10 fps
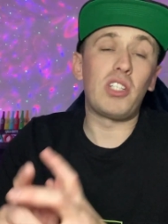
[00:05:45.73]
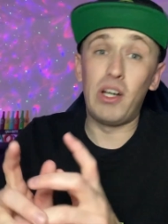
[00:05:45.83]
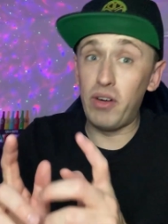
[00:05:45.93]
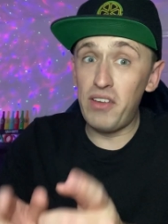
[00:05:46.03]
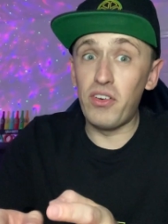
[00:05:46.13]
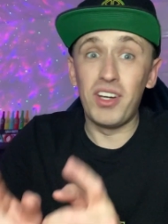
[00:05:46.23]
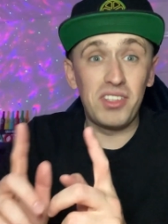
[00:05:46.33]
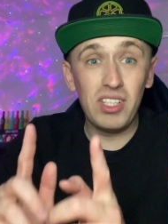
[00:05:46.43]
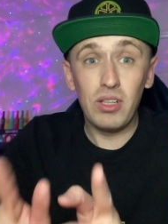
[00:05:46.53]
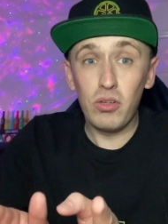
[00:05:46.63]
However, I
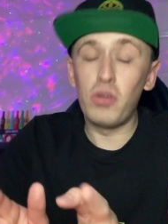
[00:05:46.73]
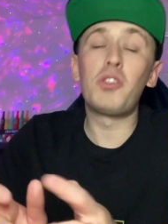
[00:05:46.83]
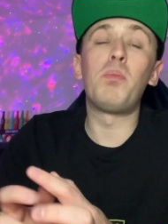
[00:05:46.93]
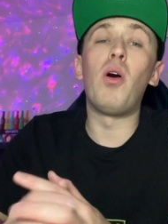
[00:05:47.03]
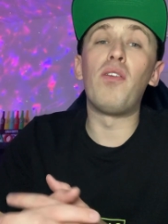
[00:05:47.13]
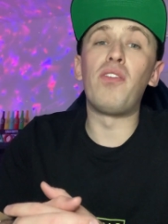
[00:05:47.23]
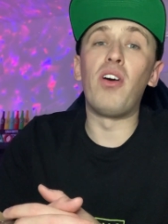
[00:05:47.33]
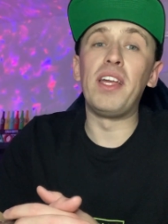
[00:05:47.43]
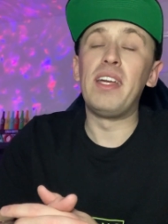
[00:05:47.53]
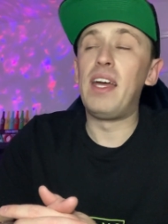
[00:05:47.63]
did look on
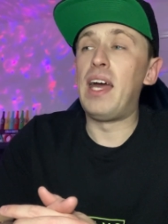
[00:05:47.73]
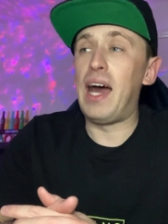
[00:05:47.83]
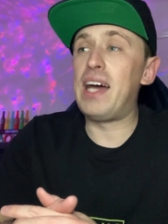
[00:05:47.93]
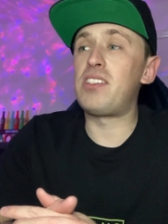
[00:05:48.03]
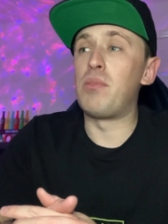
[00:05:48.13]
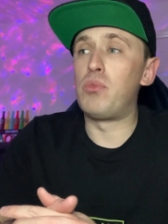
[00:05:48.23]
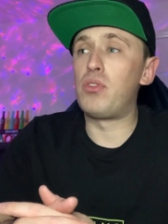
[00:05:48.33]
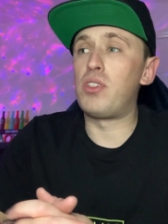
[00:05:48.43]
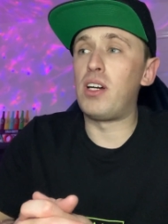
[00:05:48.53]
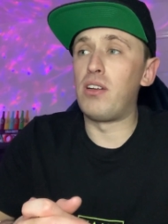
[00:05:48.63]
Spotify at him
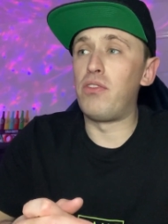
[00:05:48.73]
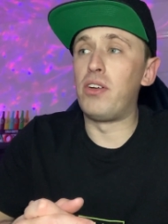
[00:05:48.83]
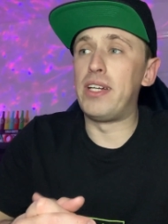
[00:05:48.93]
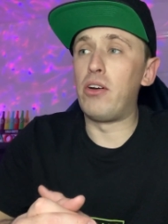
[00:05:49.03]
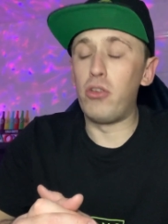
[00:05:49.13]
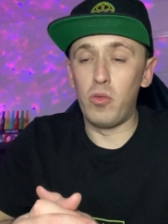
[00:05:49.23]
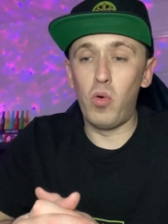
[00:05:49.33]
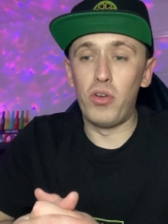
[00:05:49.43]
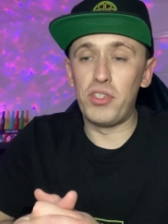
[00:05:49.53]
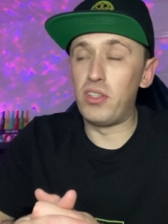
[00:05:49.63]
just to kind of find out who he
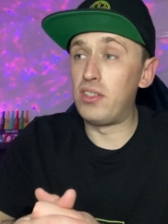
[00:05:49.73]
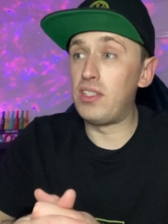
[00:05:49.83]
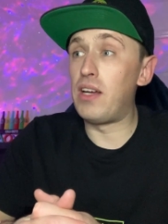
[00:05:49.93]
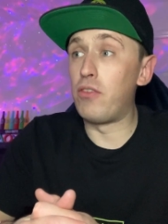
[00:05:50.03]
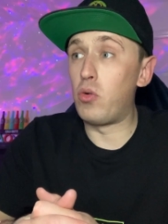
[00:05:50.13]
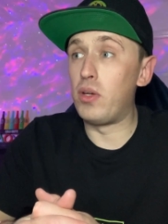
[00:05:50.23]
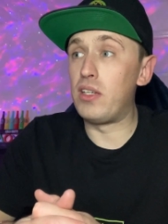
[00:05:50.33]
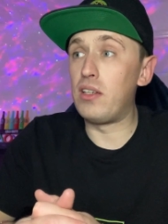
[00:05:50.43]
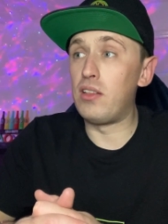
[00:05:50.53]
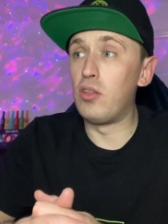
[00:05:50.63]
was. And I did have a
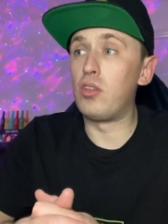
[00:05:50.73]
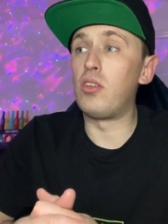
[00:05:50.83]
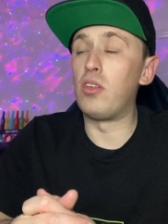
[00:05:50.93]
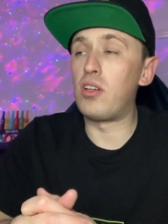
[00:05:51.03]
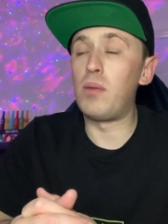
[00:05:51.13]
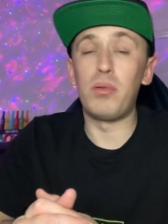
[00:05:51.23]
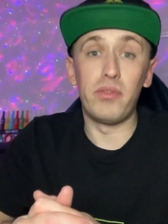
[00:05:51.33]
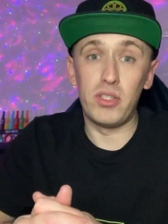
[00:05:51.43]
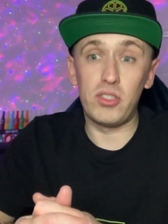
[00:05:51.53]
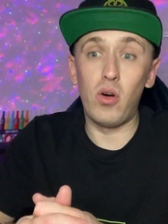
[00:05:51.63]
quick look at a couple of
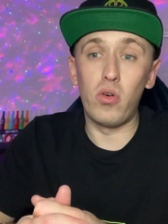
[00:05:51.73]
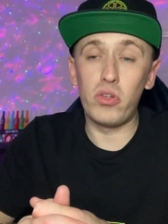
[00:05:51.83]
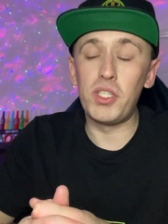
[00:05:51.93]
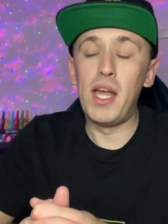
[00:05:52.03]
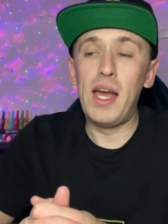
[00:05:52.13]
his songs.